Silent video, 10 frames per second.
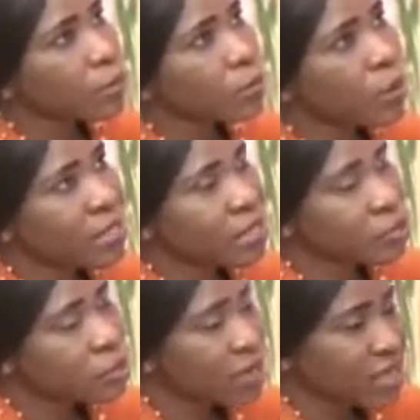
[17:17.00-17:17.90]
when they
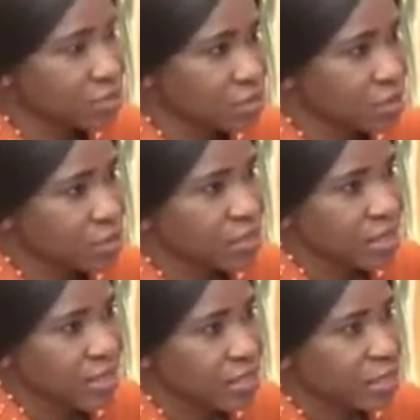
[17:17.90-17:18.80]
go back into the
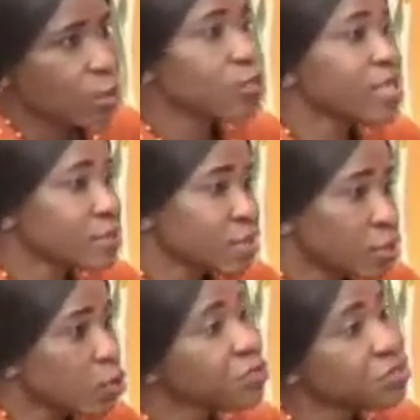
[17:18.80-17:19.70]
society or the
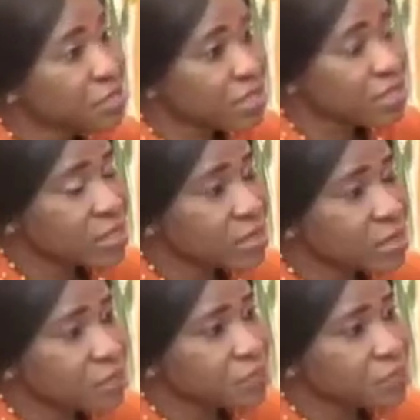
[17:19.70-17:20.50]
communities,